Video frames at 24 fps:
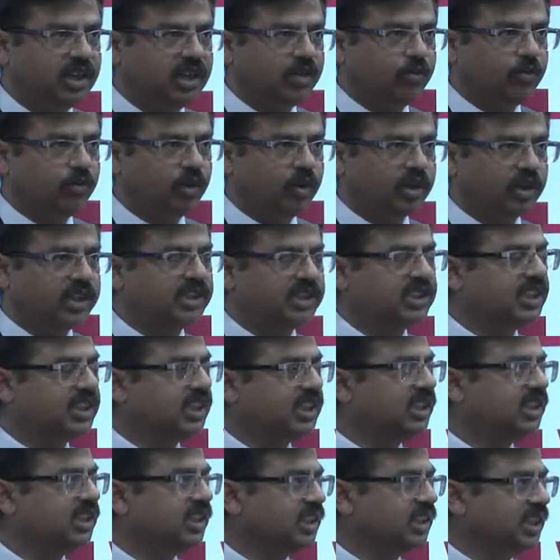What is
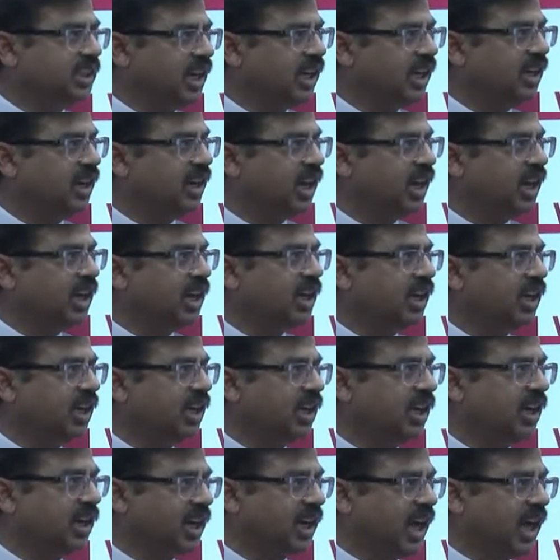the generic
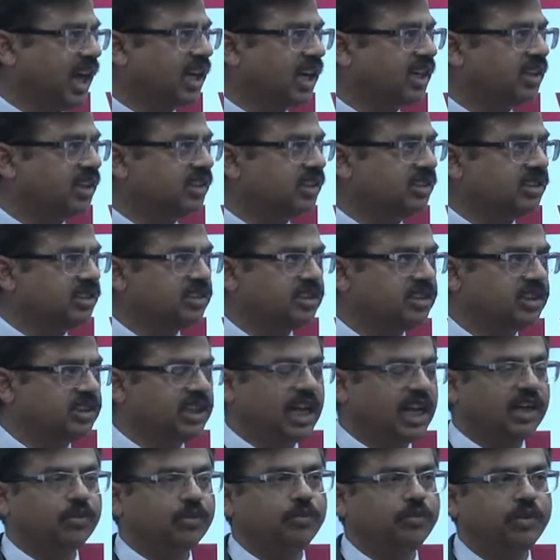uh, characters
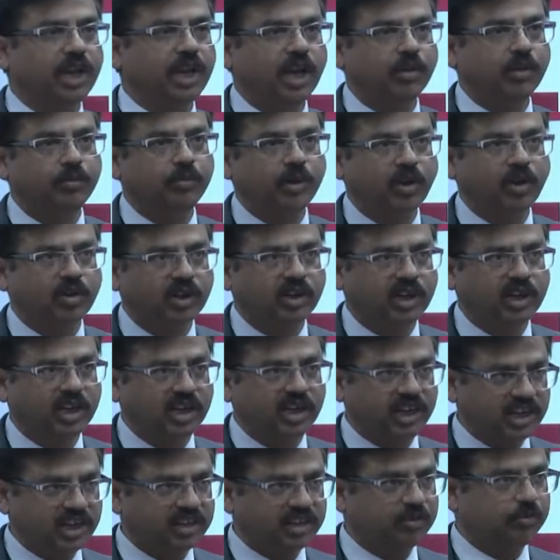that we have not yet